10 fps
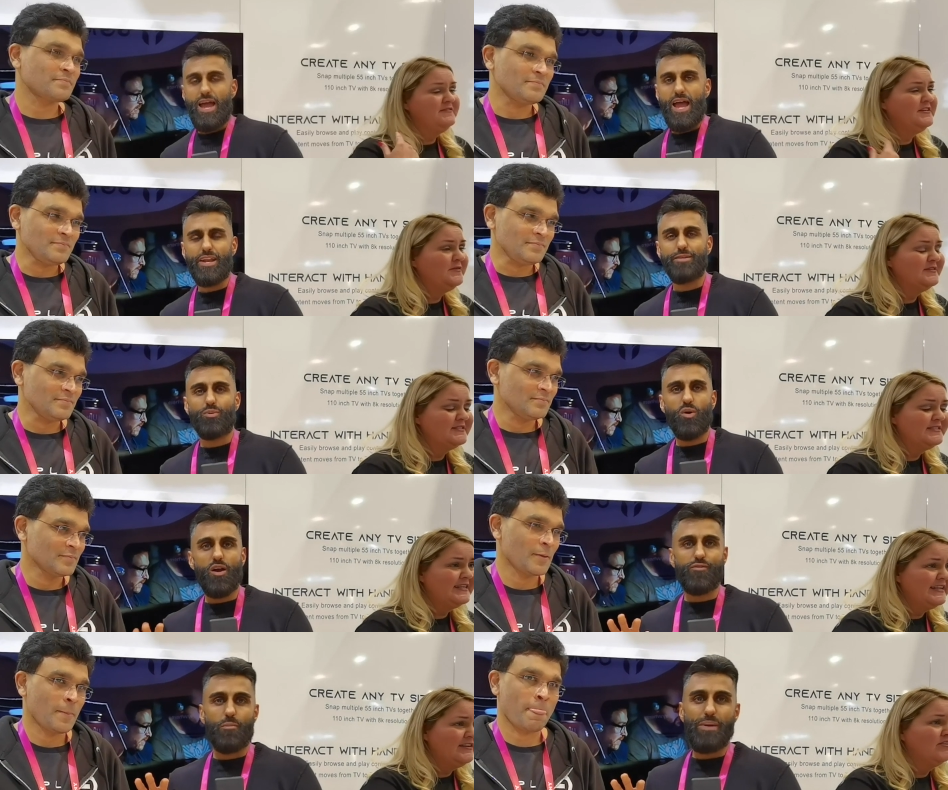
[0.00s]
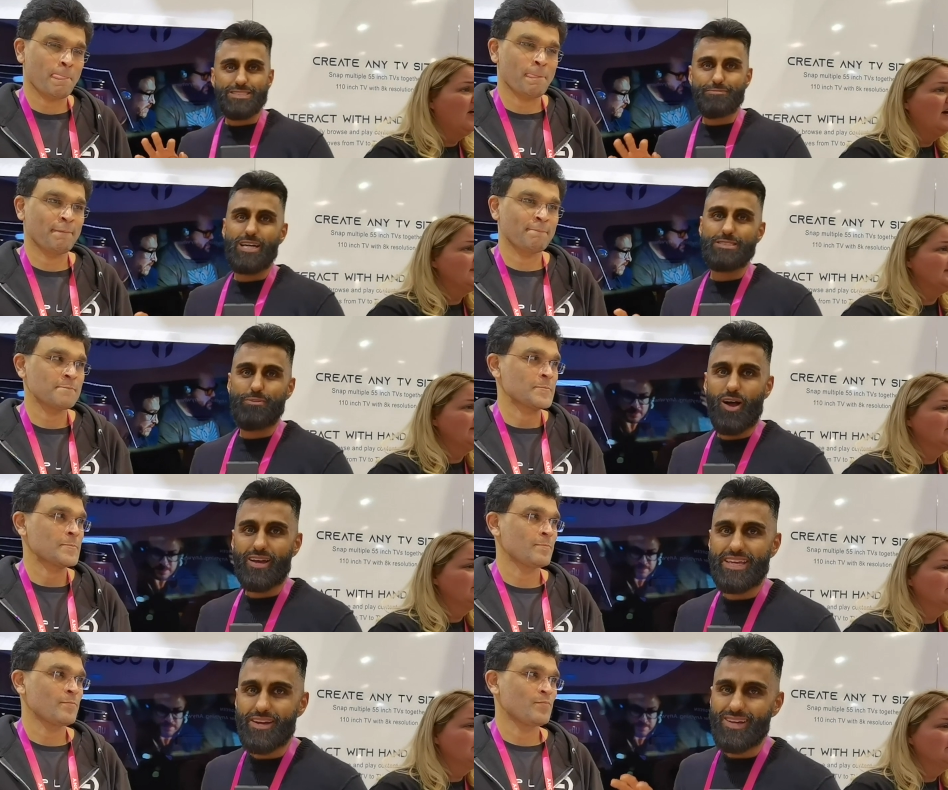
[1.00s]
Speaker 1: Andy Barrar for Best Buy's
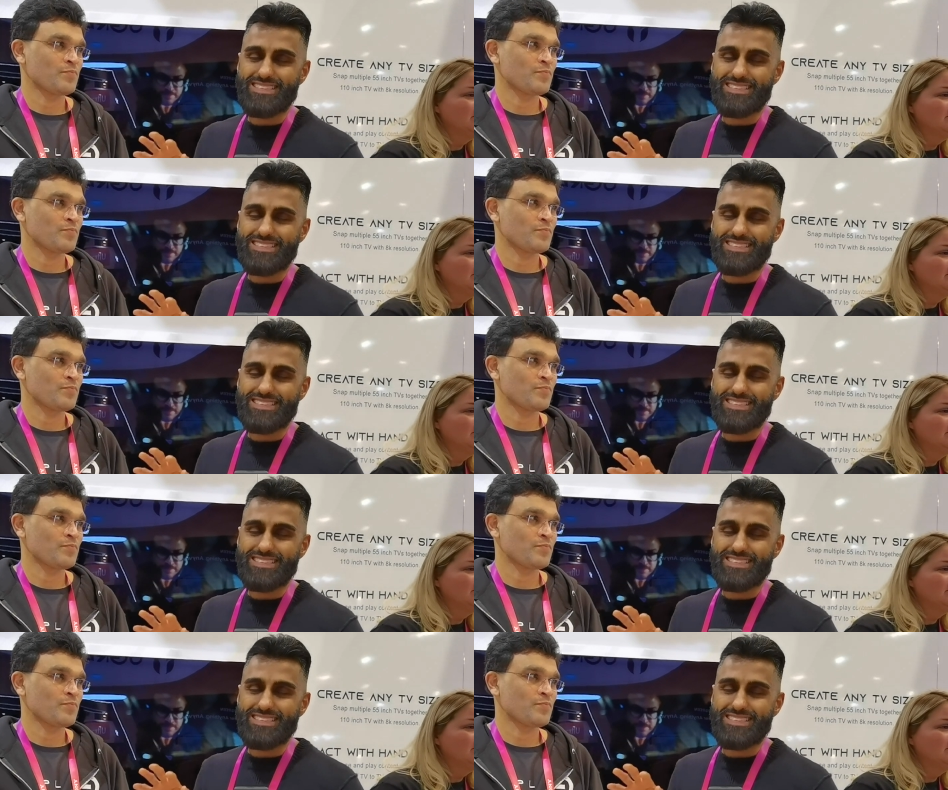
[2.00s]
blog here at